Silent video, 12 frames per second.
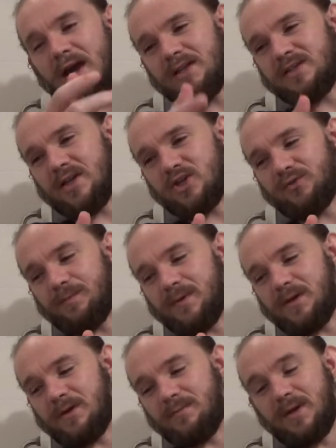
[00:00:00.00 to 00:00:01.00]
and search for
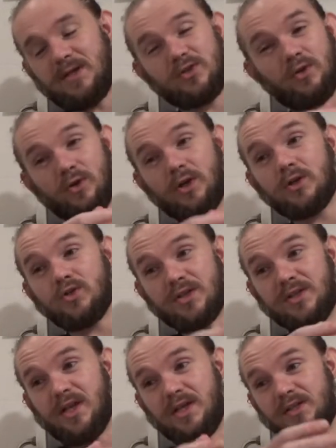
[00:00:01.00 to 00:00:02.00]
beer based on country,
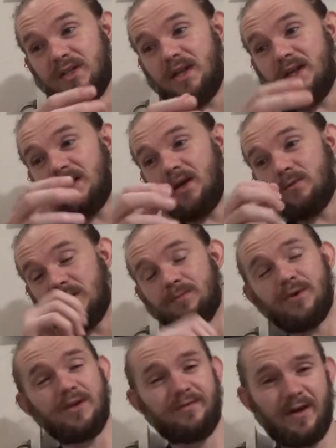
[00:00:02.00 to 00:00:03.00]
city, state, county,
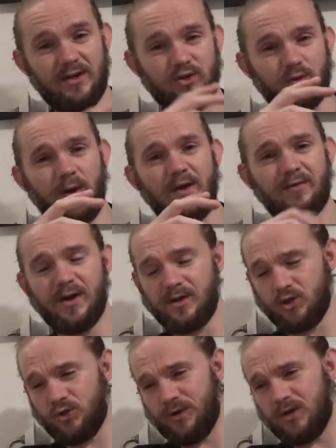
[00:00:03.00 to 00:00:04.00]
prefecture, whatever it
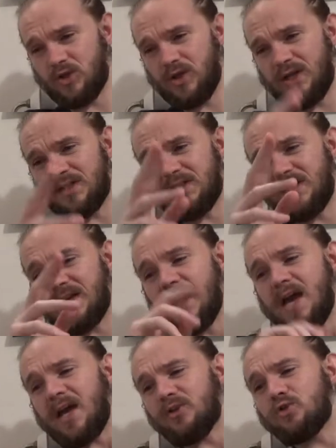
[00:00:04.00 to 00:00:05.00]
is you're interested in.
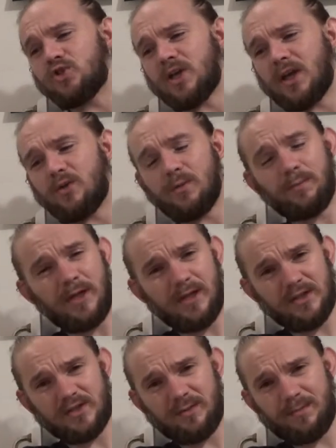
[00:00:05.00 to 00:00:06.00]
Do check out the
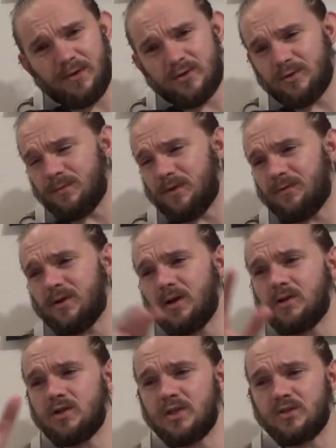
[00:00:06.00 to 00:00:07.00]
playlist of beers from different
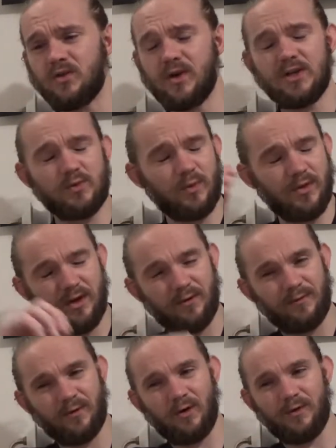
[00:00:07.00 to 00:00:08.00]
countries. There is one there
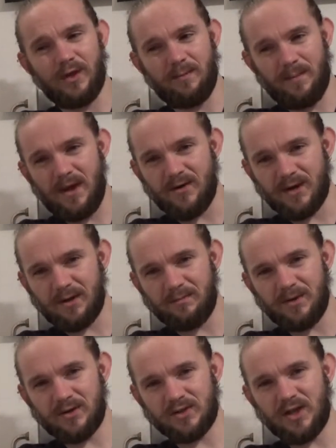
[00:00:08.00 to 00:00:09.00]
for all the American
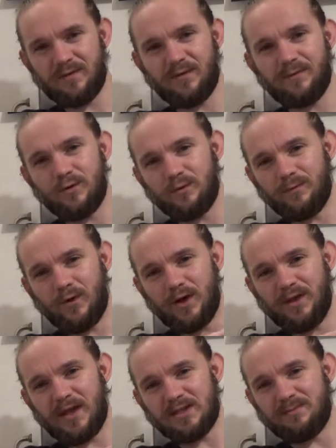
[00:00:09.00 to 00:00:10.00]
beers that I've reviewed for
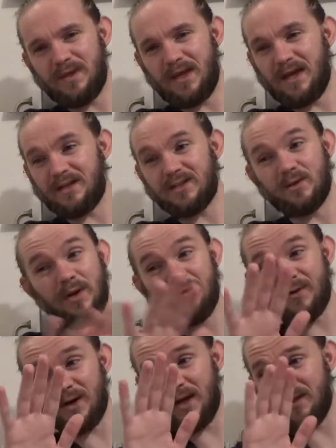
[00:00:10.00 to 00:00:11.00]
you. That's being added to
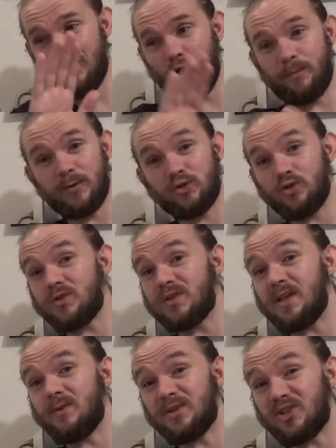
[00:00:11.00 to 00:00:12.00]
whenever I get the
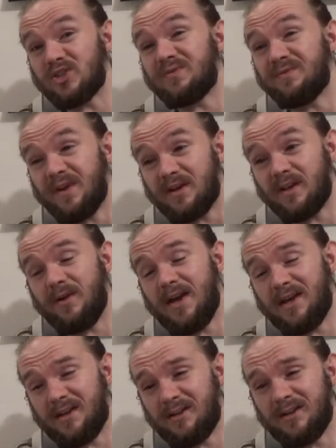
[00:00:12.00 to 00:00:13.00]
opportunity, which is fairly
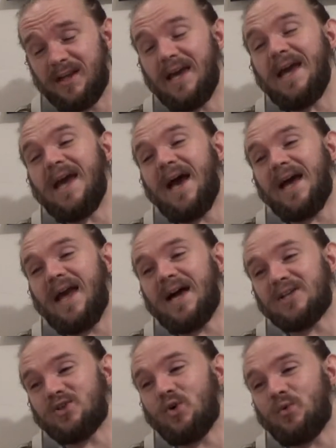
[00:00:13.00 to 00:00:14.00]
regularly. And
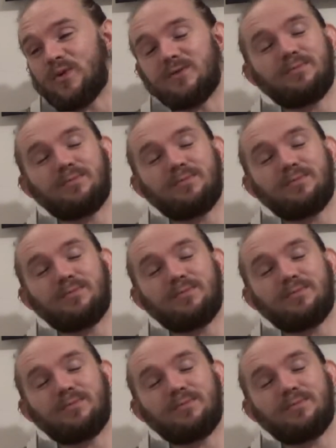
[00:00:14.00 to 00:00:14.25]
as always,